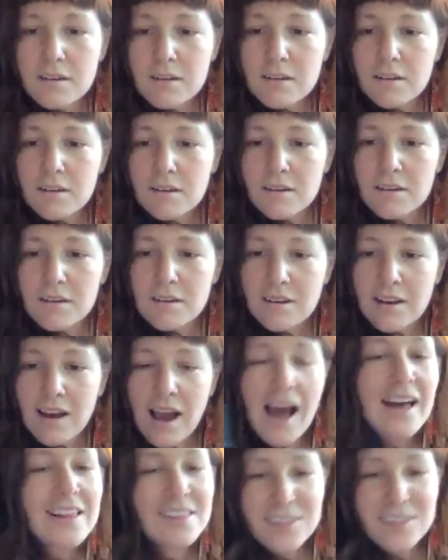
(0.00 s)
down.
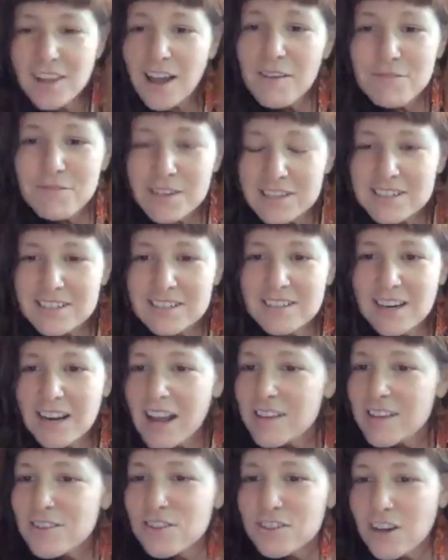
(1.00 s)
I love it. And
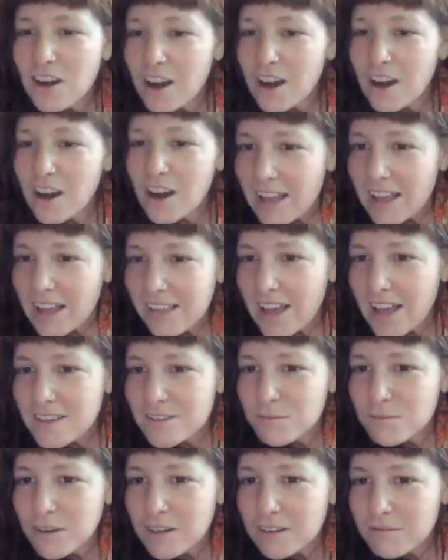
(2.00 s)
I just caught that
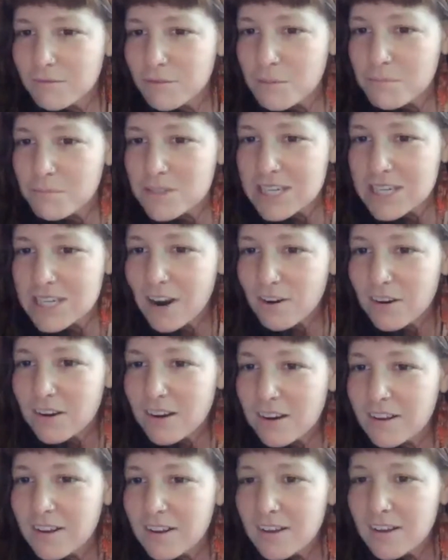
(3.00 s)
last one from Tara,
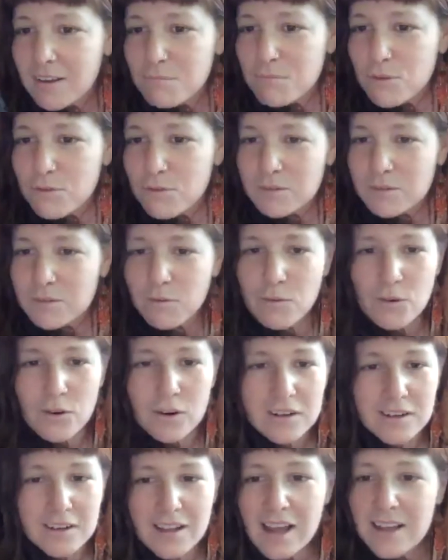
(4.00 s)
moving
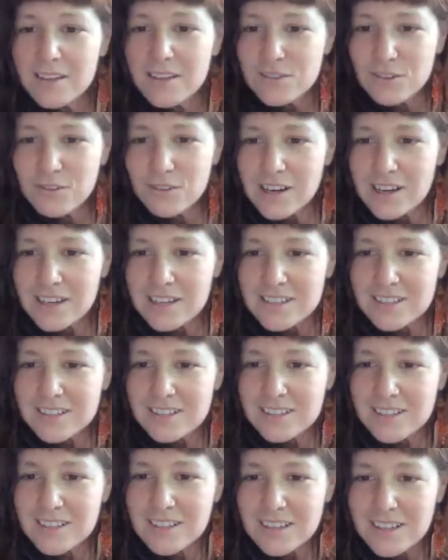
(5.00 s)
forward. That was great.
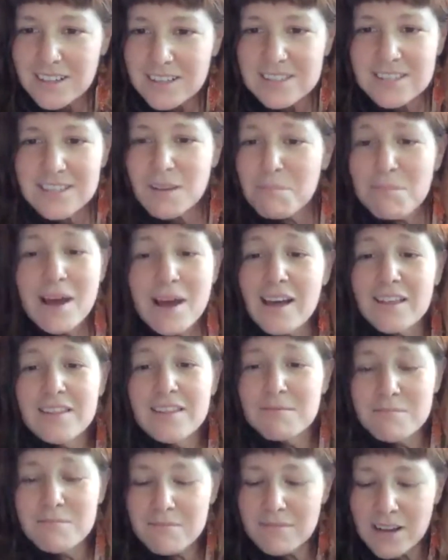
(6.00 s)
It's the
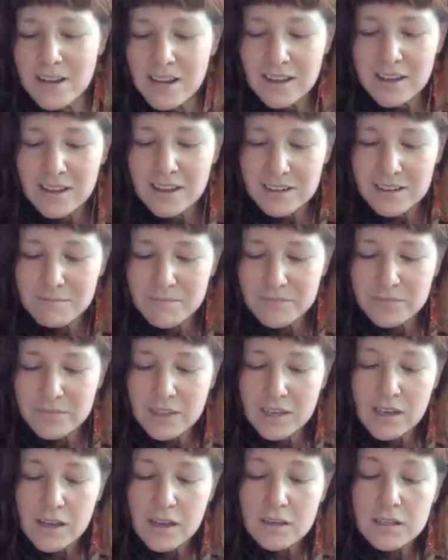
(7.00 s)

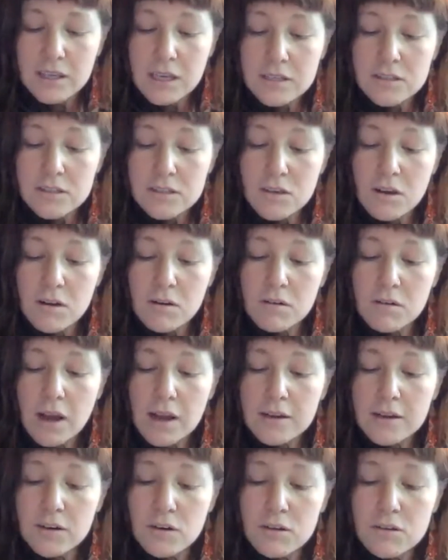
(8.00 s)
one. Okay, so
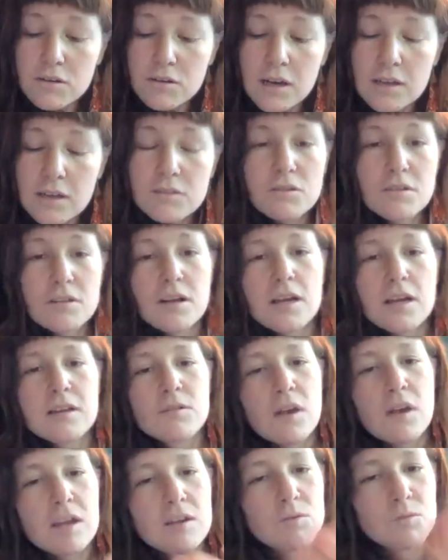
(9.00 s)
I know you guys are
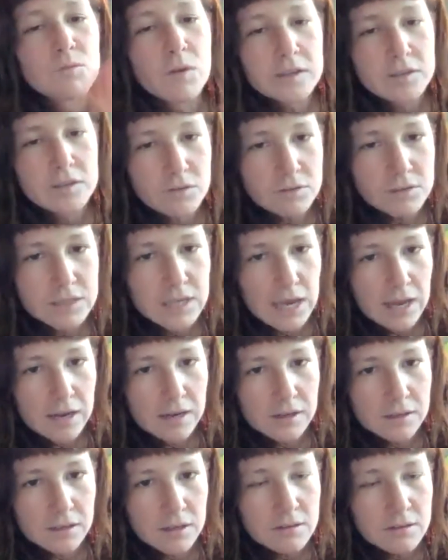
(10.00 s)
in, in Western
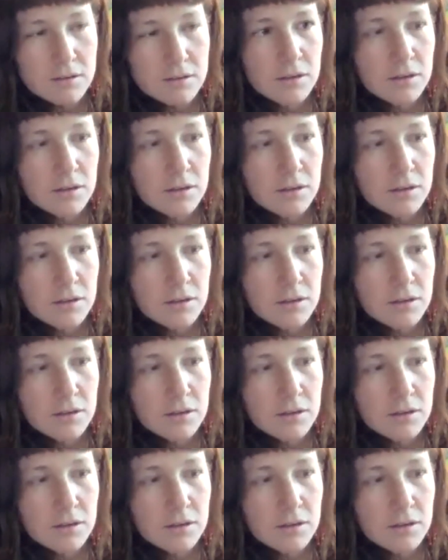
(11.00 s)
Canada.